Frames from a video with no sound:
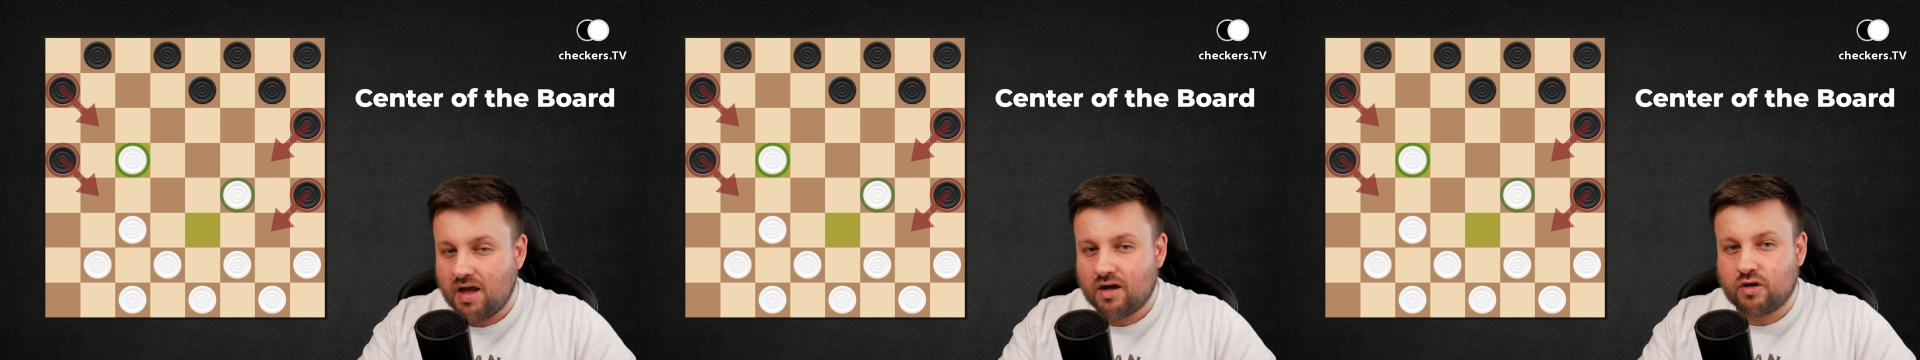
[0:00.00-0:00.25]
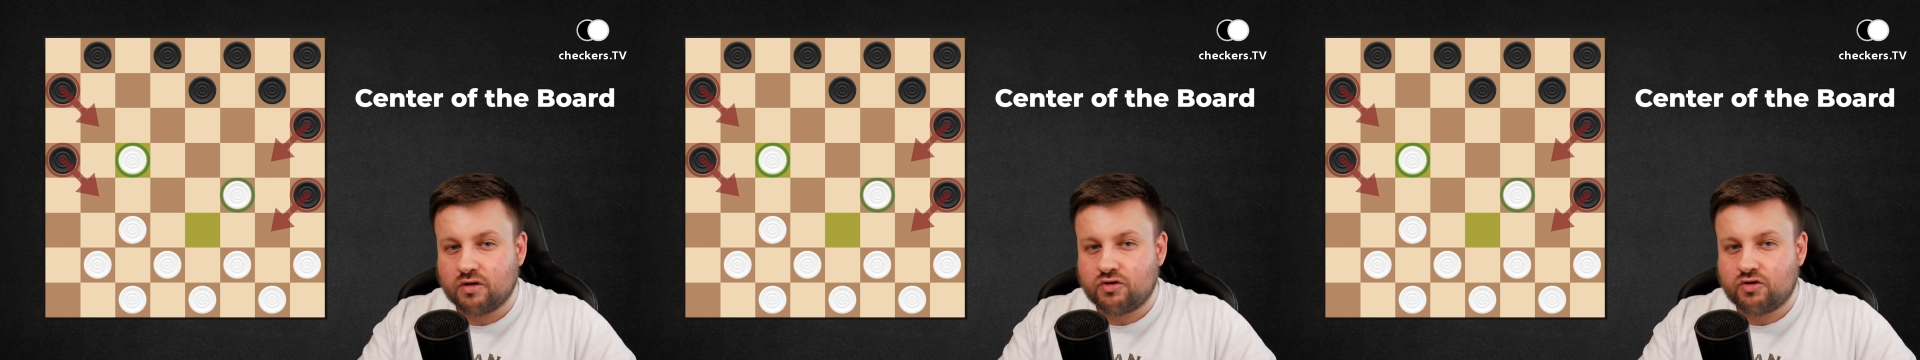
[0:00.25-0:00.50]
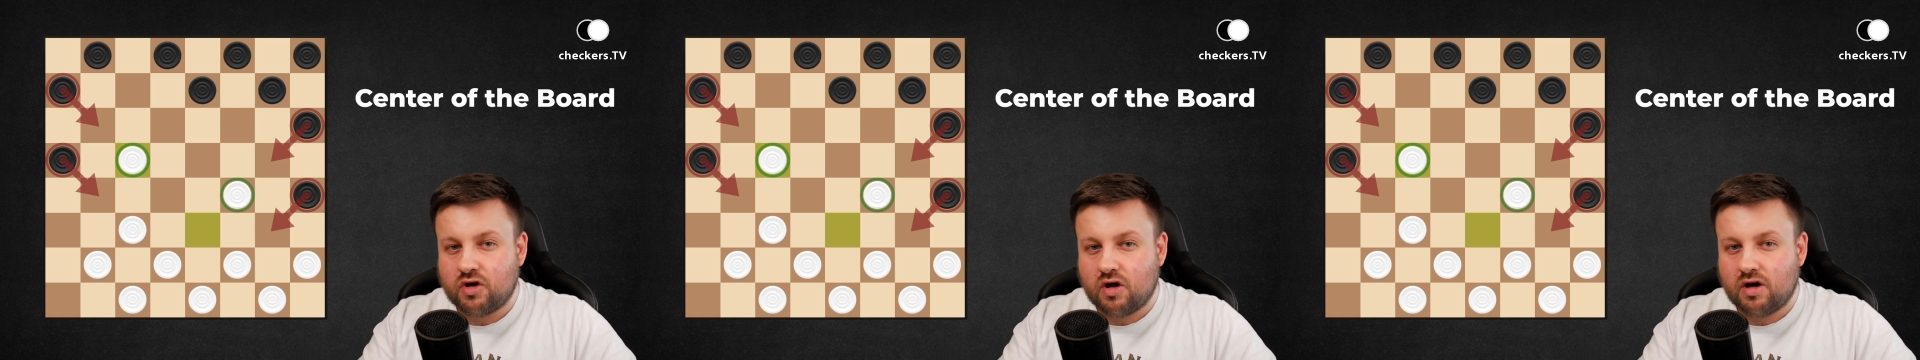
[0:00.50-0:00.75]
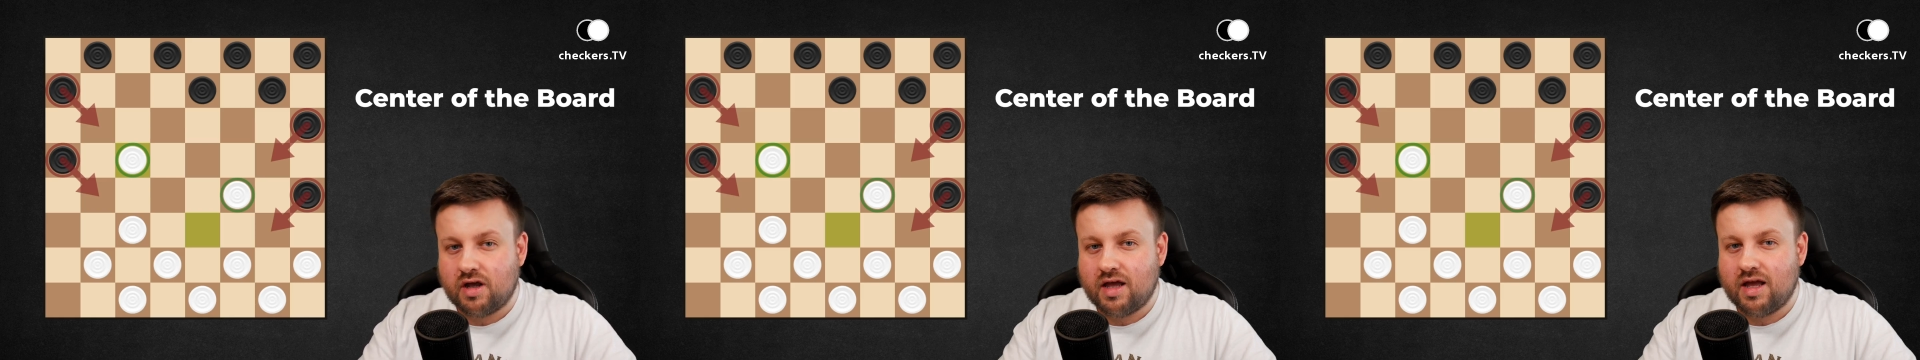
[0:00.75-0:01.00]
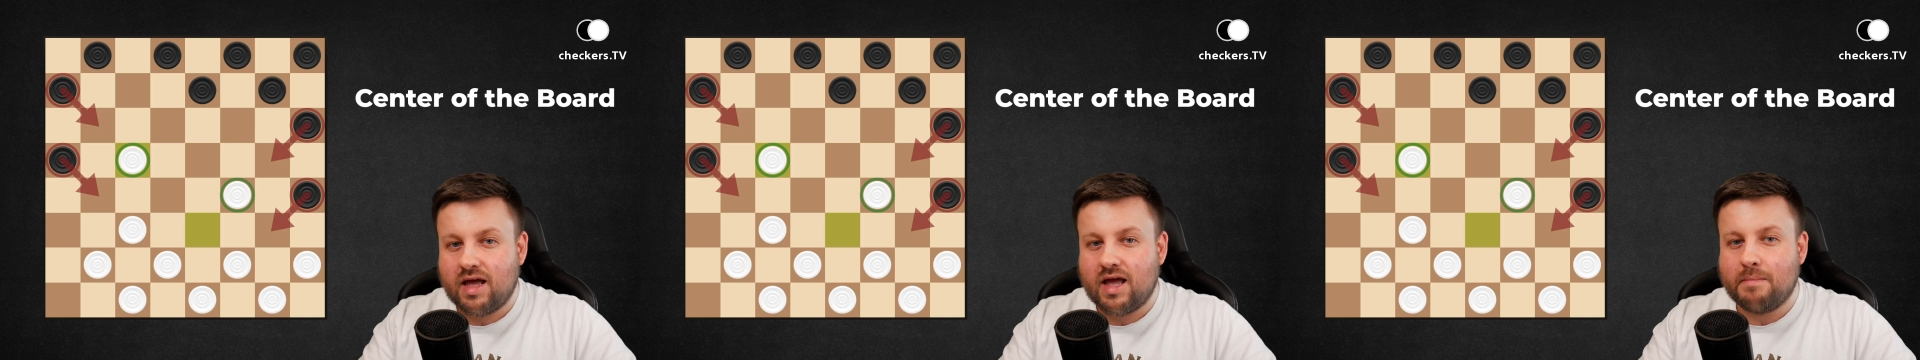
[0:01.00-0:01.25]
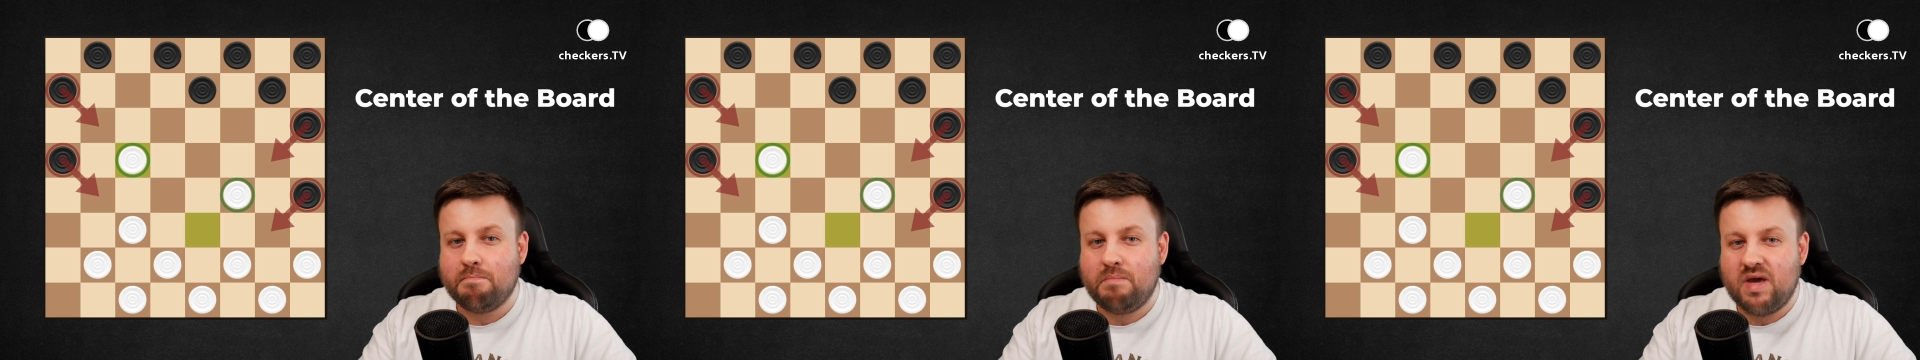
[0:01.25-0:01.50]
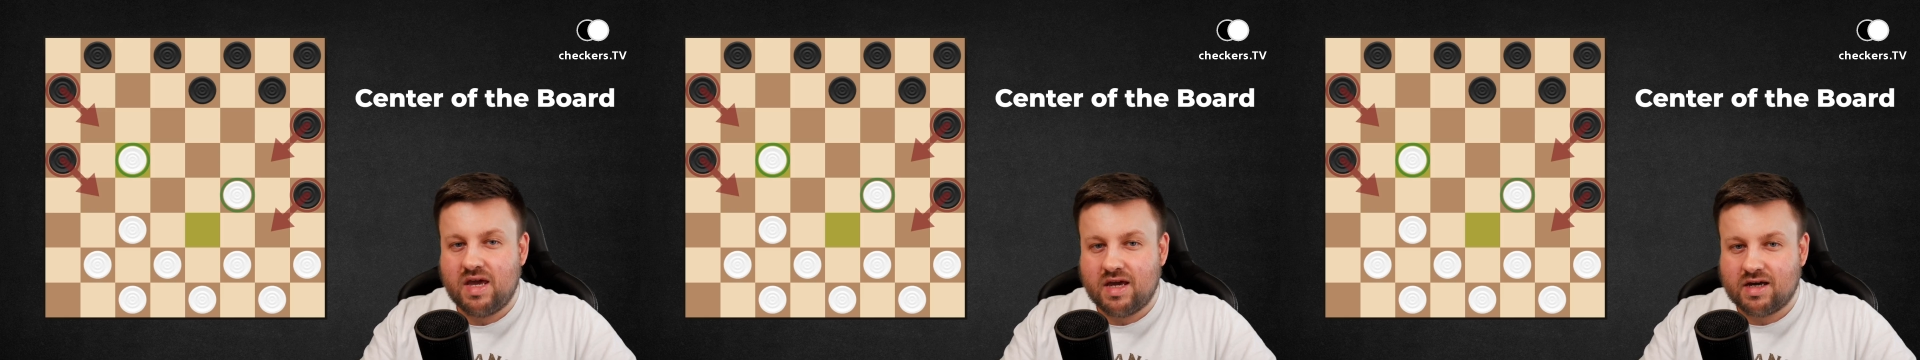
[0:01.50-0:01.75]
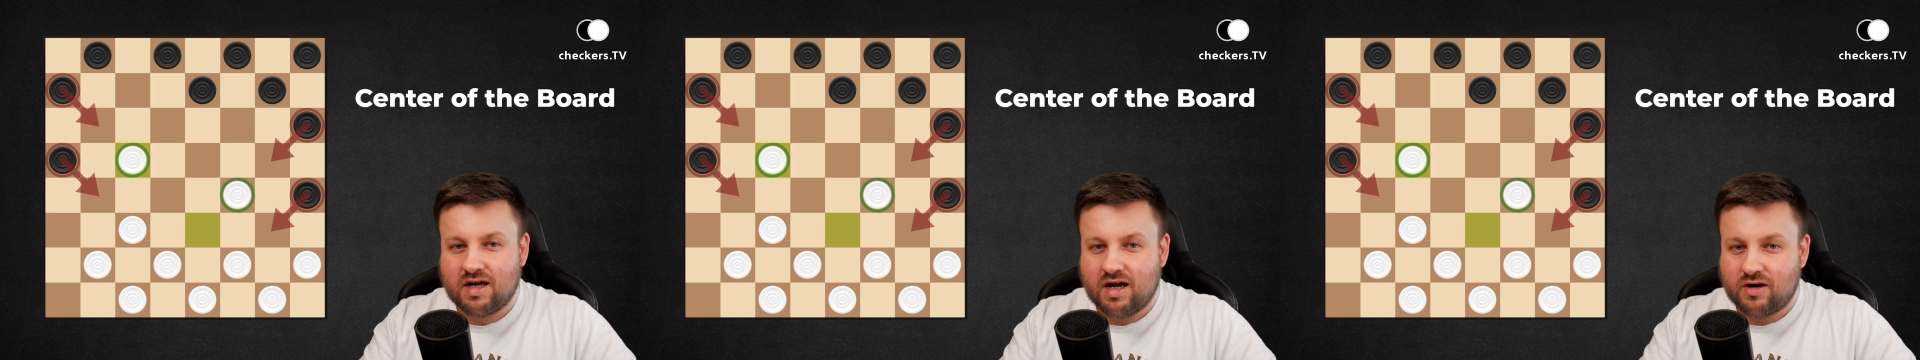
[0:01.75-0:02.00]
control a
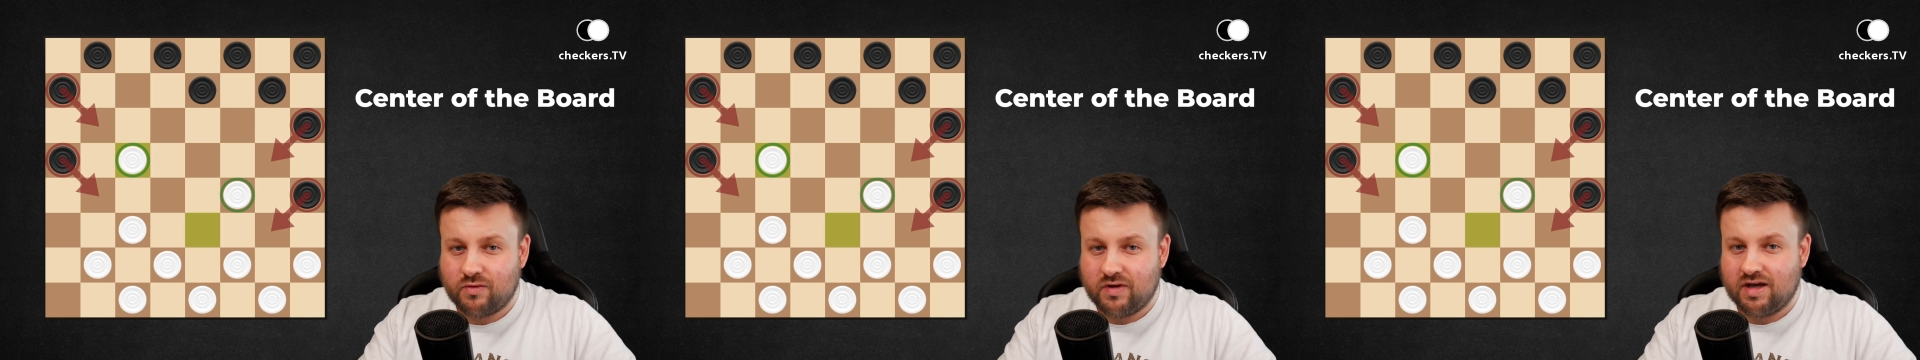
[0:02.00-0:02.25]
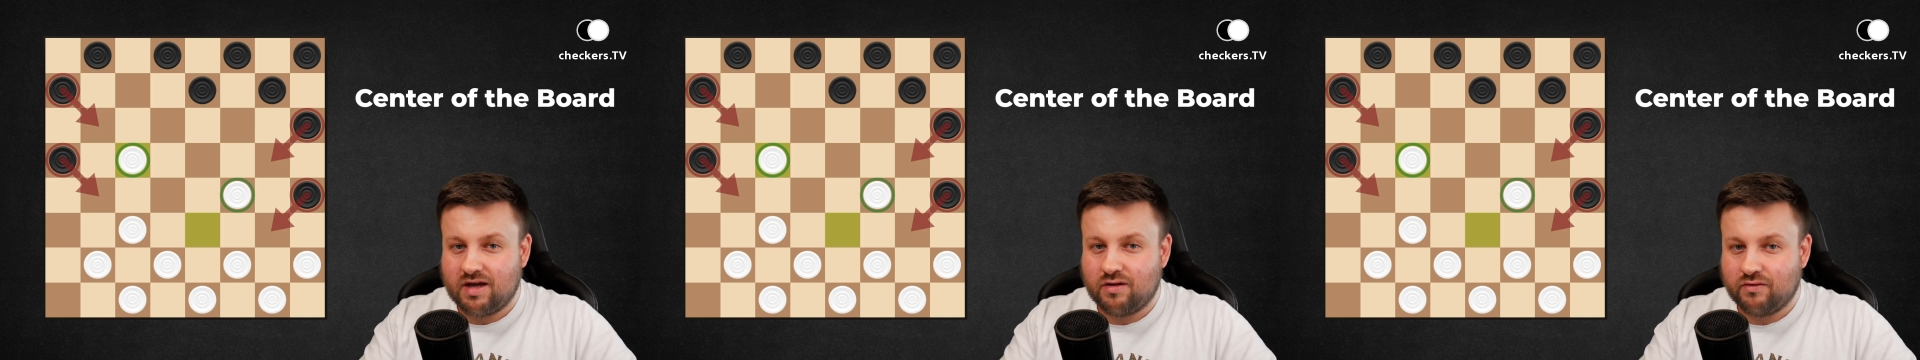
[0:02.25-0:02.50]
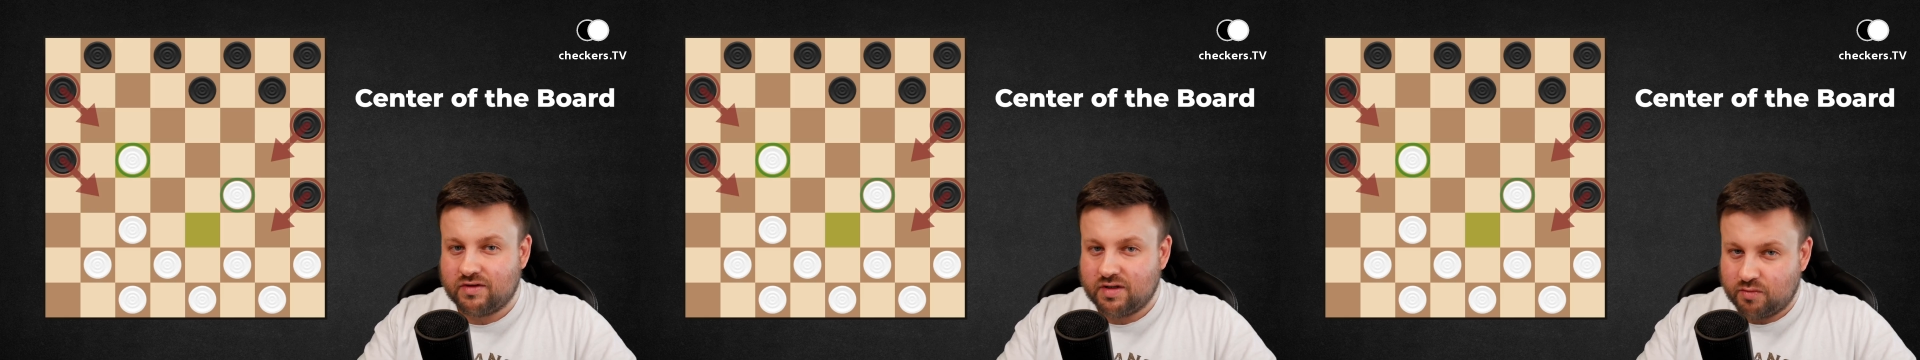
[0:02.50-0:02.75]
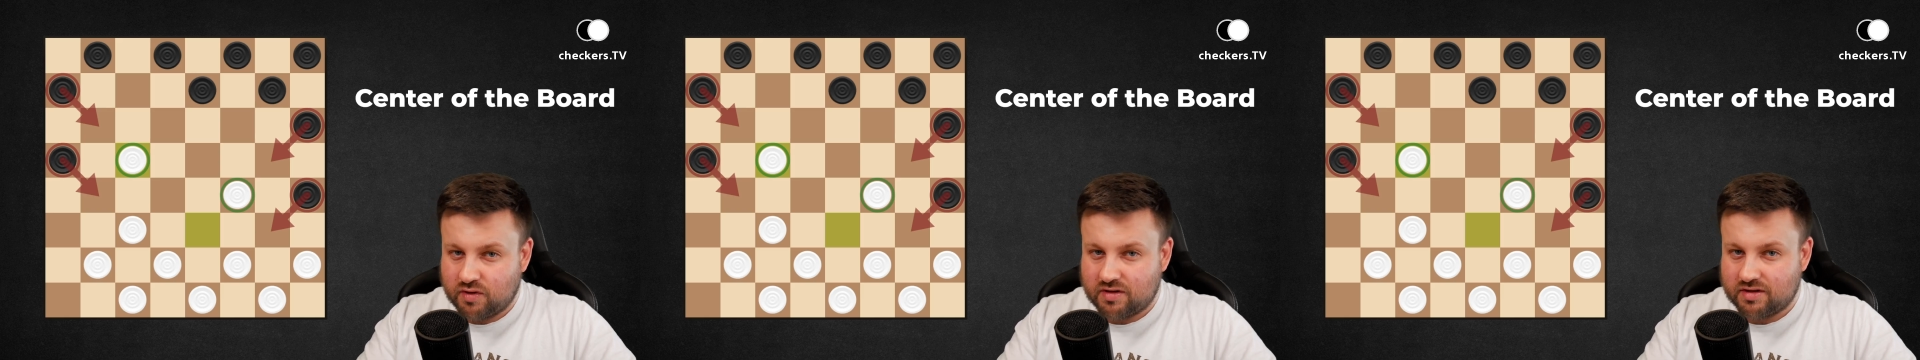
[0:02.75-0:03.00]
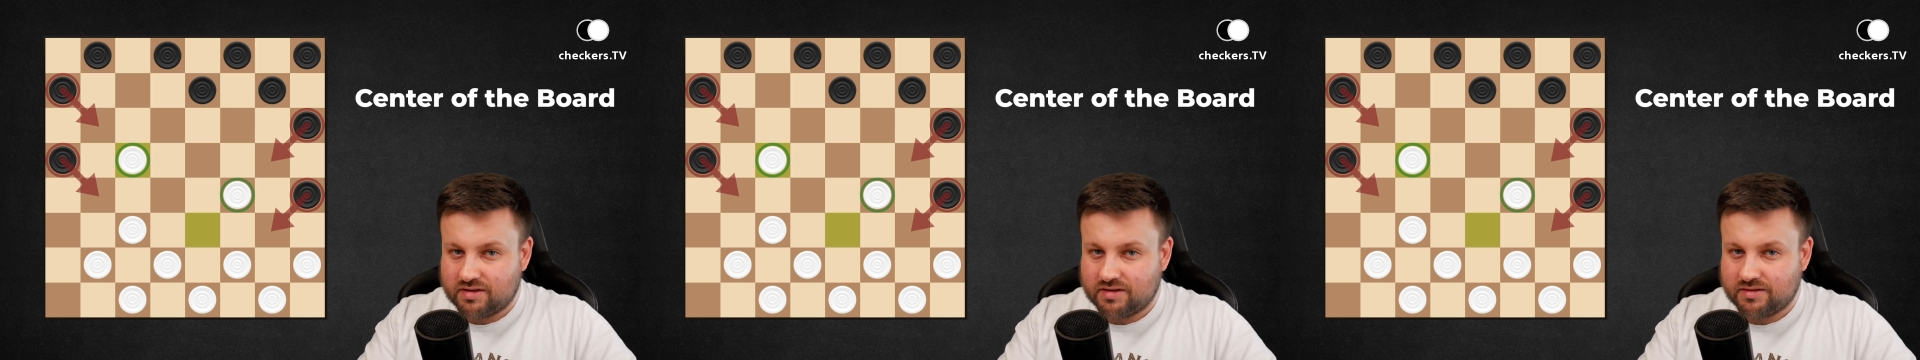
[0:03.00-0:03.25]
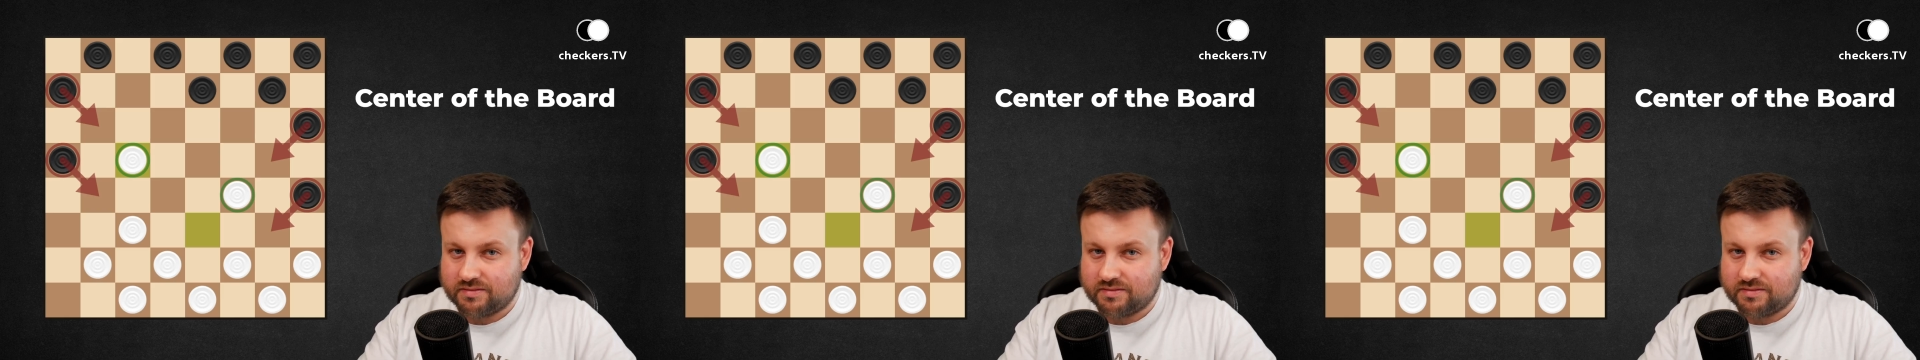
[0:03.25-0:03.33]
big area of the board,